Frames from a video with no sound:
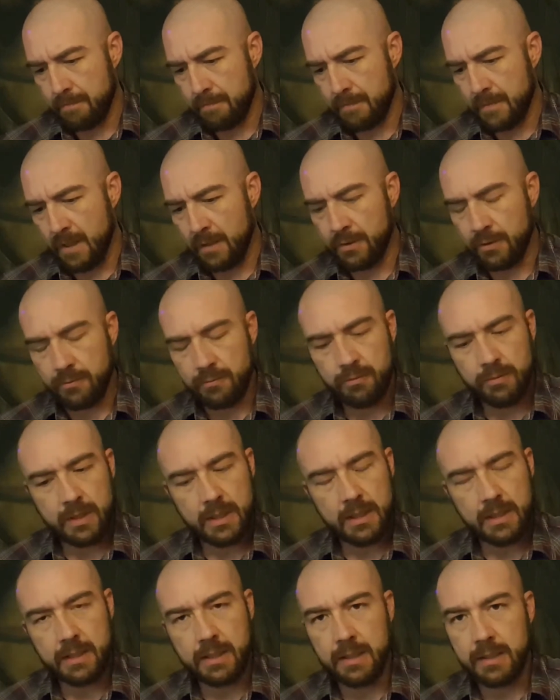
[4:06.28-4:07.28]
There's a
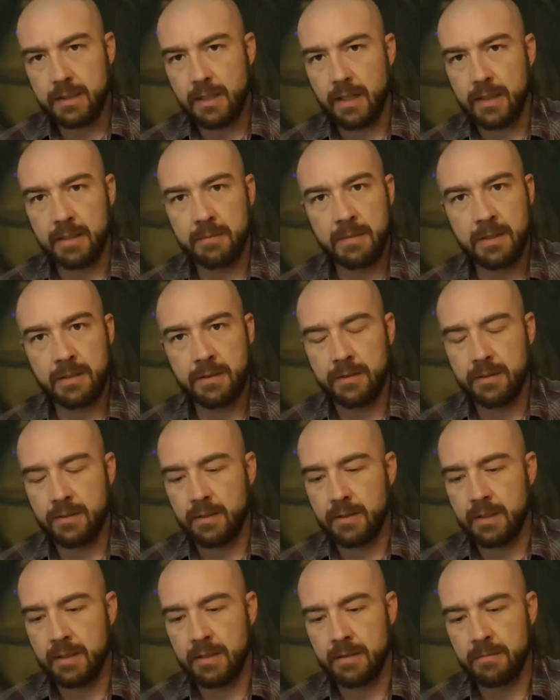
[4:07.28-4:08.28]
really good documentary on
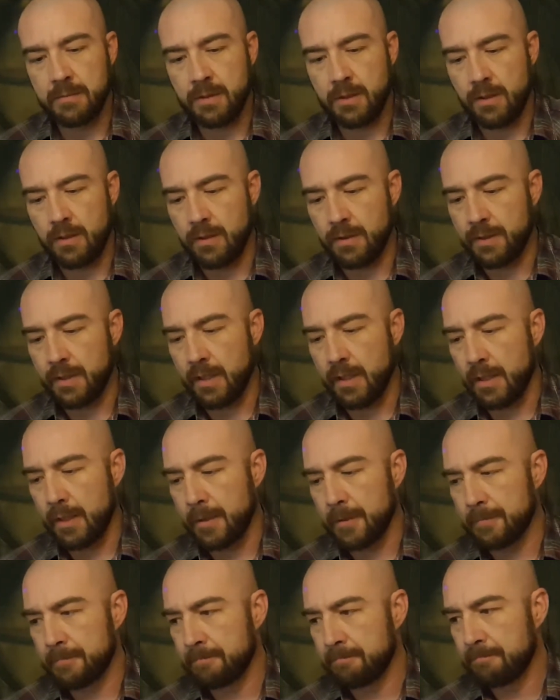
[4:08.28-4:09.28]
him called
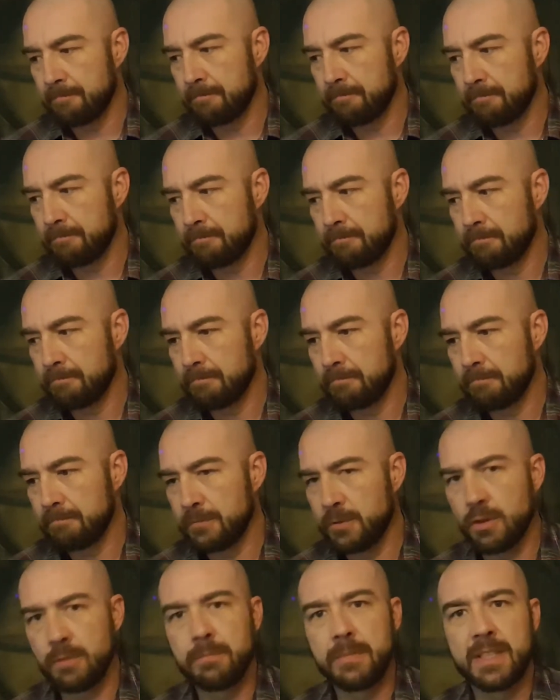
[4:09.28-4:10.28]

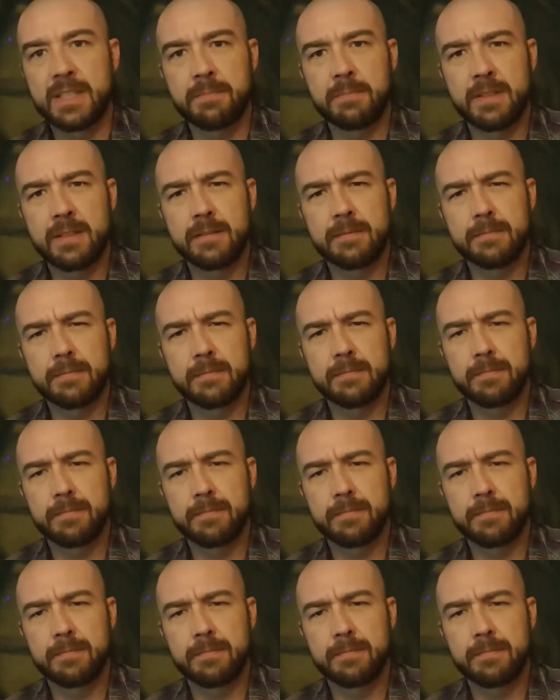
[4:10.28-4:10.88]
You'll Miss Me.